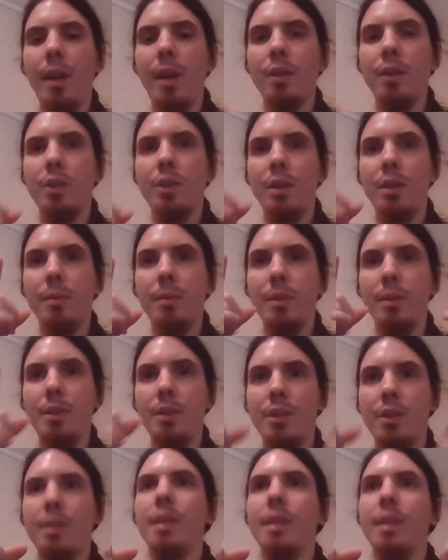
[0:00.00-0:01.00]
And she was
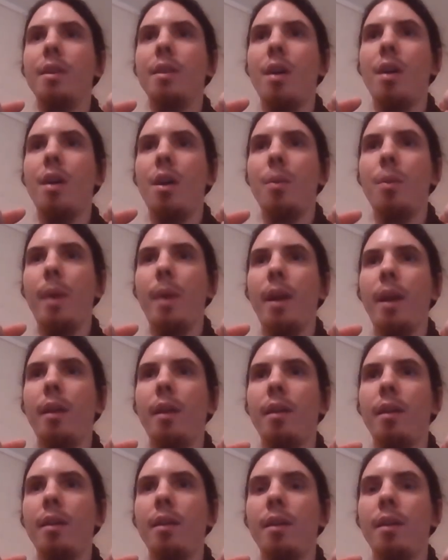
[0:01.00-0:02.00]
just in the hallway.